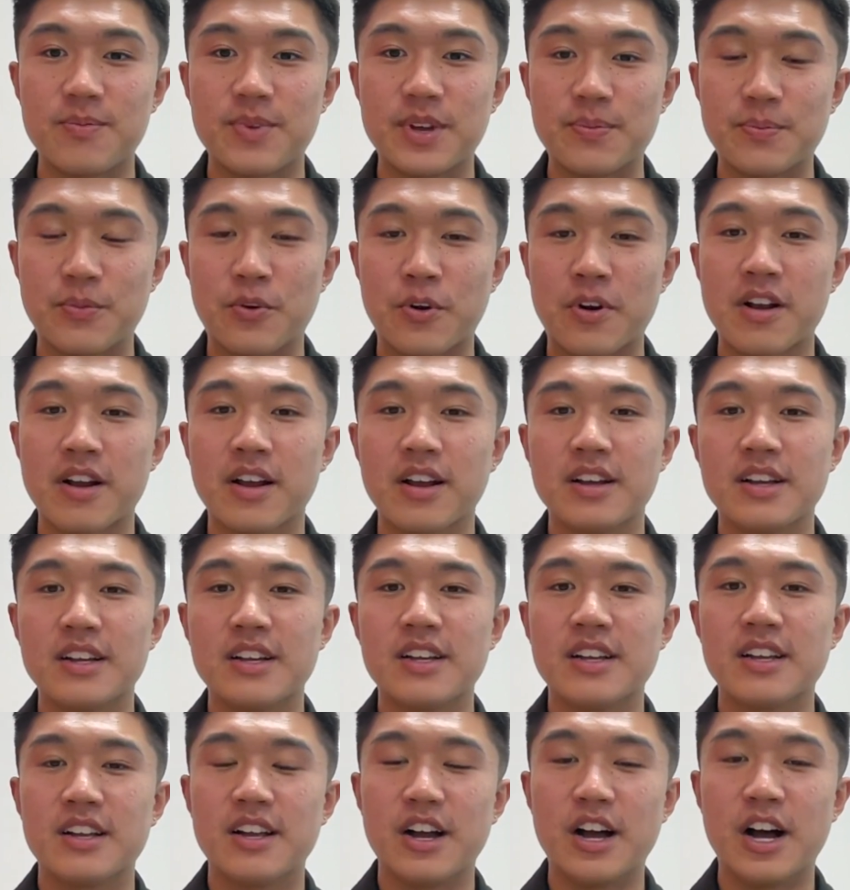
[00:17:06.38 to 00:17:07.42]
more.
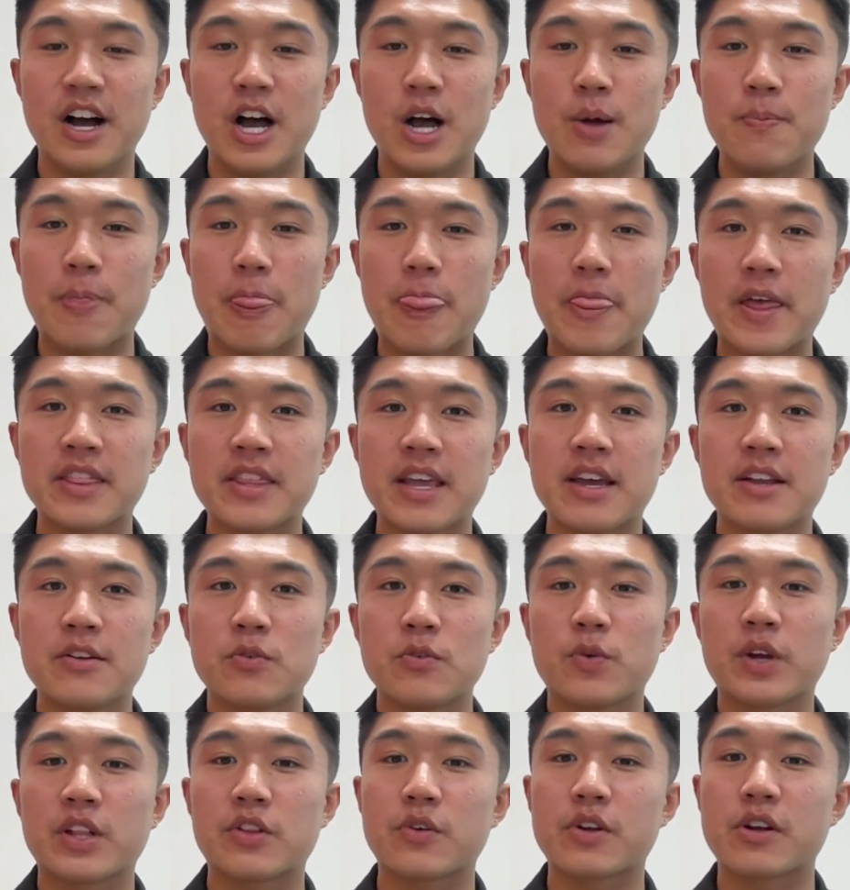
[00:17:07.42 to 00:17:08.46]
And then
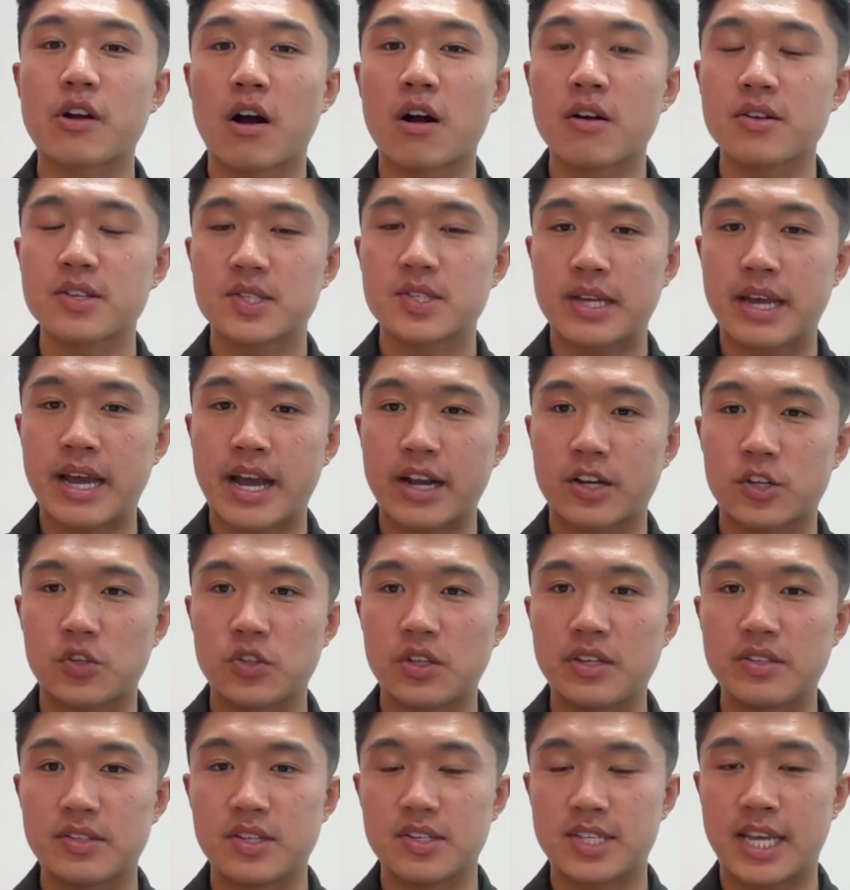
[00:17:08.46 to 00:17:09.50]
with regards to
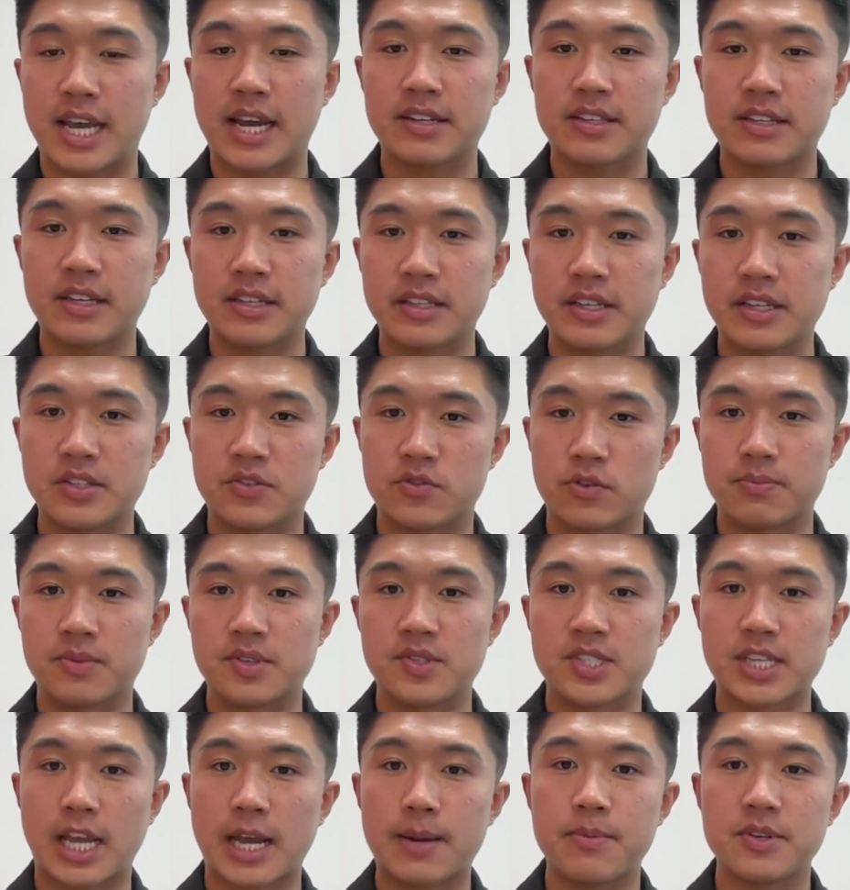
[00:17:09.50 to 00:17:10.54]
actually detecting these from the
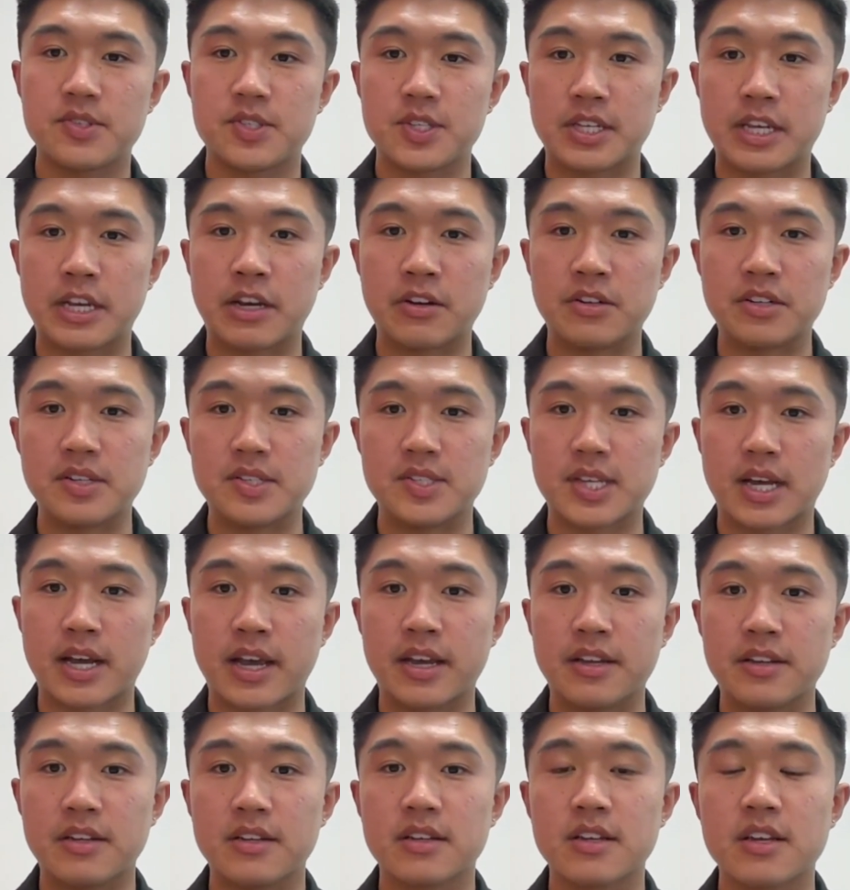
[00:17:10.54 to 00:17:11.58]
cybersecurity
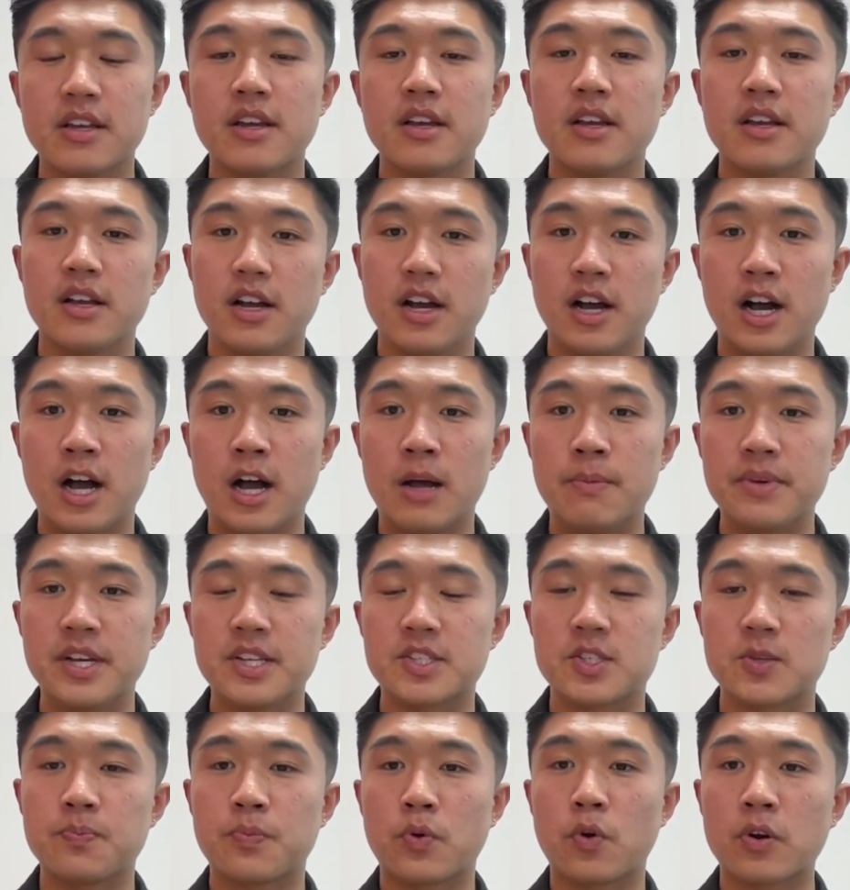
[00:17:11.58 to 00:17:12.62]
side,
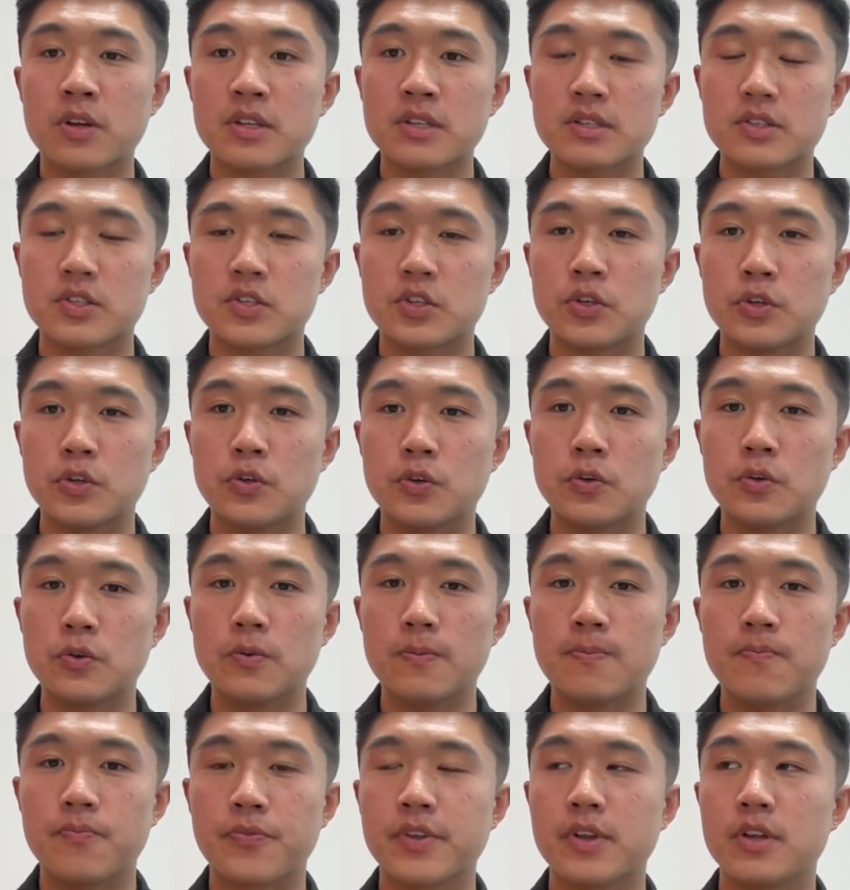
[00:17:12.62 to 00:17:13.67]
it's important
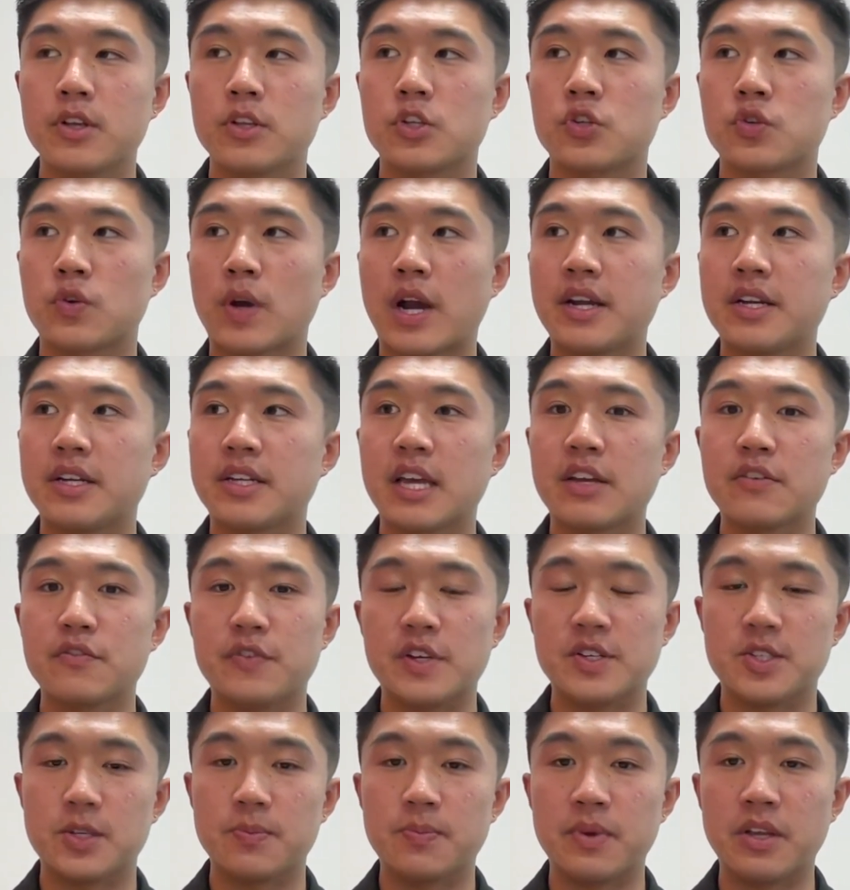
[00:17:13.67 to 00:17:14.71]
to try to get
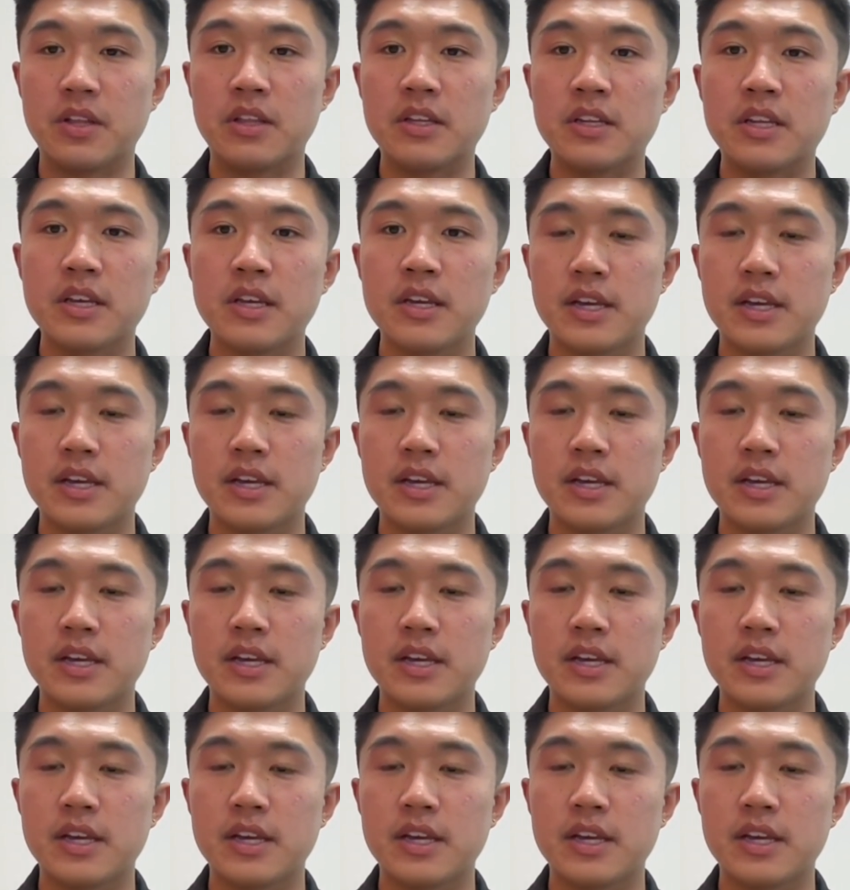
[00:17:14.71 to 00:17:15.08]
visibility